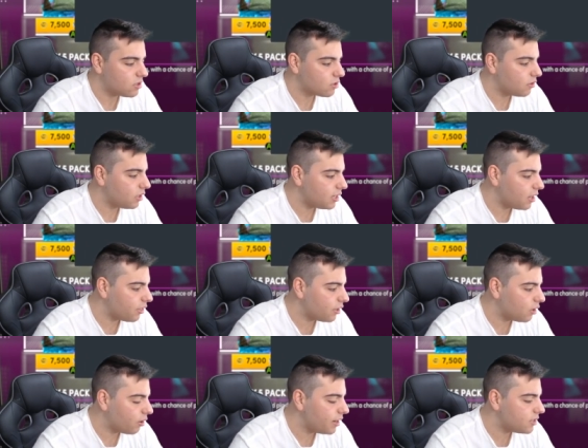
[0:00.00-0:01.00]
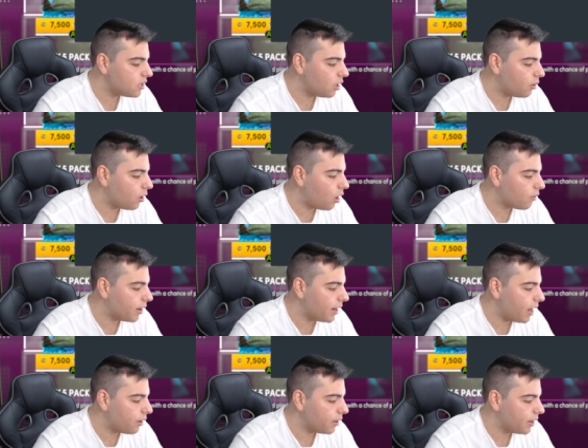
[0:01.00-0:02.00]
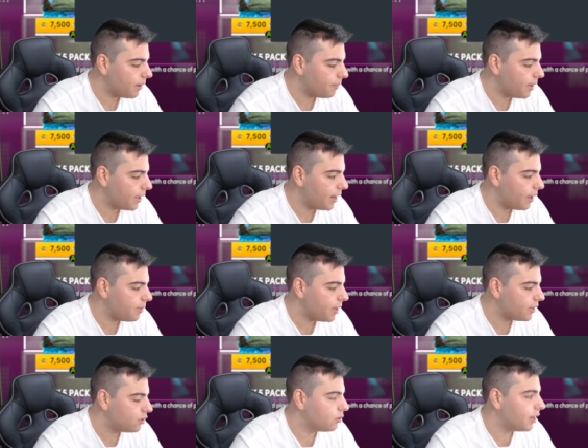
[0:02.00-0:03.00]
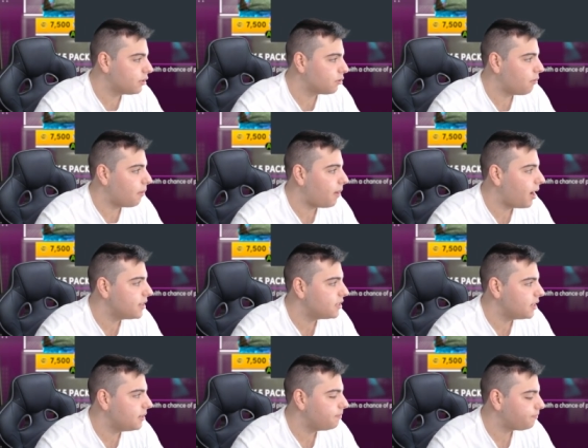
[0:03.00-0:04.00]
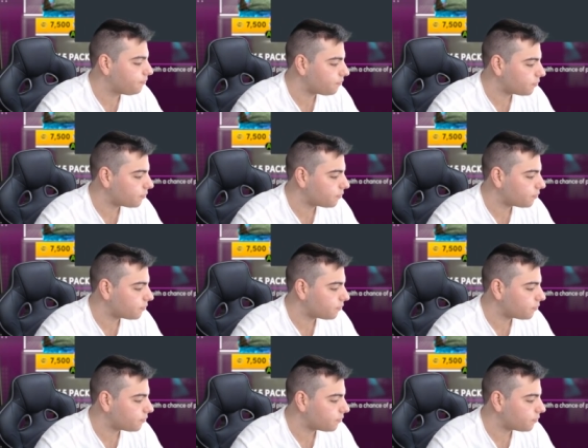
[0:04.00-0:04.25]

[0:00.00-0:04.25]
There's really nothing crazy going on right now in, in, NBA 2K21 my team.